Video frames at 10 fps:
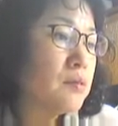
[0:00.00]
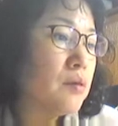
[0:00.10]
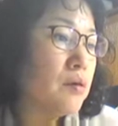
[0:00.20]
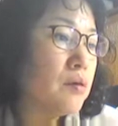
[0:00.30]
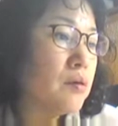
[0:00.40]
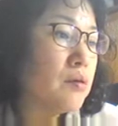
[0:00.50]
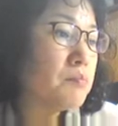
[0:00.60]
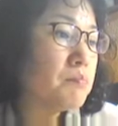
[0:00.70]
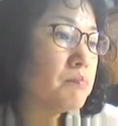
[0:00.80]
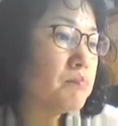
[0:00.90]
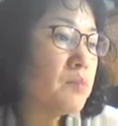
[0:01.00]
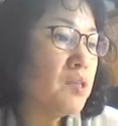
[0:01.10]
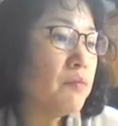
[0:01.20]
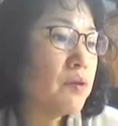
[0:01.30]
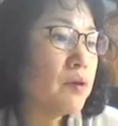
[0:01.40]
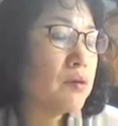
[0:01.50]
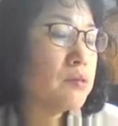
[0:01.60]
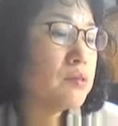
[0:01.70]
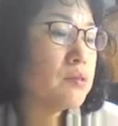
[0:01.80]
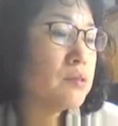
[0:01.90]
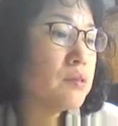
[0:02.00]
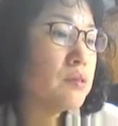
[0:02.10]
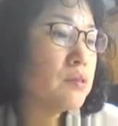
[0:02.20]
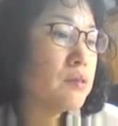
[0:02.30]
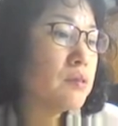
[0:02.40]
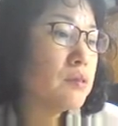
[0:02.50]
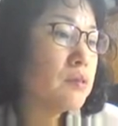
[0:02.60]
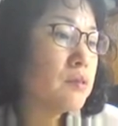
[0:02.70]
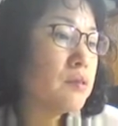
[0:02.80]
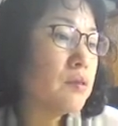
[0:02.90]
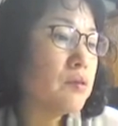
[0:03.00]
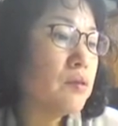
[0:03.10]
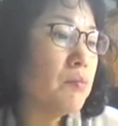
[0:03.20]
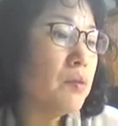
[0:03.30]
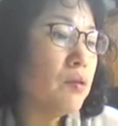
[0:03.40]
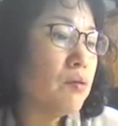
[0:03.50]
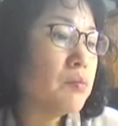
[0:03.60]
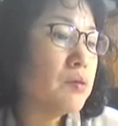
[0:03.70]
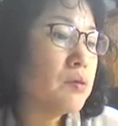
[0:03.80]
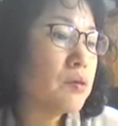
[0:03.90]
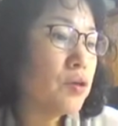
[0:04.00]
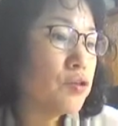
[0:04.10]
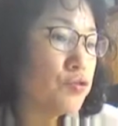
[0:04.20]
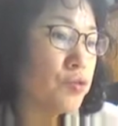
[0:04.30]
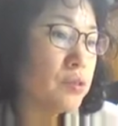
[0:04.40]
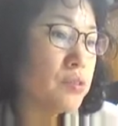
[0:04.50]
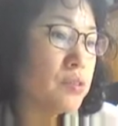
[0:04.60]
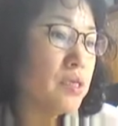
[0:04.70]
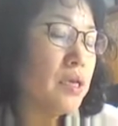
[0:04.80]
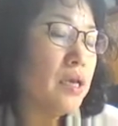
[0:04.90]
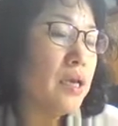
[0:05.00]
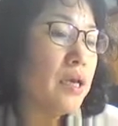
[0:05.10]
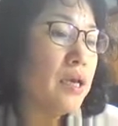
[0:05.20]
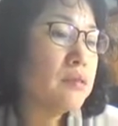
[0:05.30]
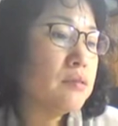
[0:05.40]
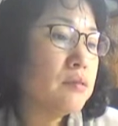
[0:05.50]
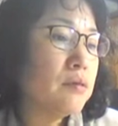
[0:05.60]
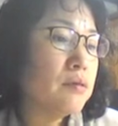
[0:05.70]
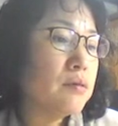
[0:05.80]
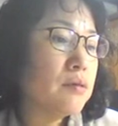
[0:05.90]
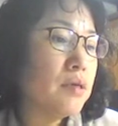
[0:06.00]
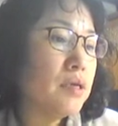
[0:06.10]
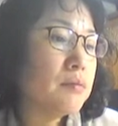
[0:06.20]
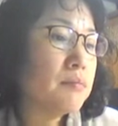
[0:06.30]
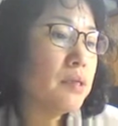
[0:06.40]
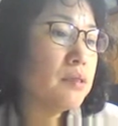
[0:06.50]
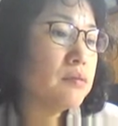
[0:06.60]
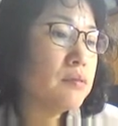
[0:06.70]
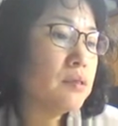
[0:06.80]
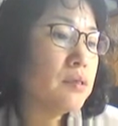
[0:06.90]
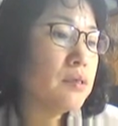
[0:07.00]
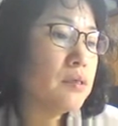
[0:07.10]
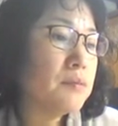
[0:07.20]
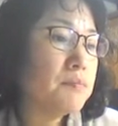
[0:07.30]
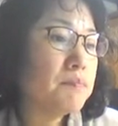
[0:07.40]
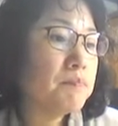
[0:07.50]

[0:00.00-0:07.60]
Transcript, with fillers: the difficulty, the number of questions, and the and the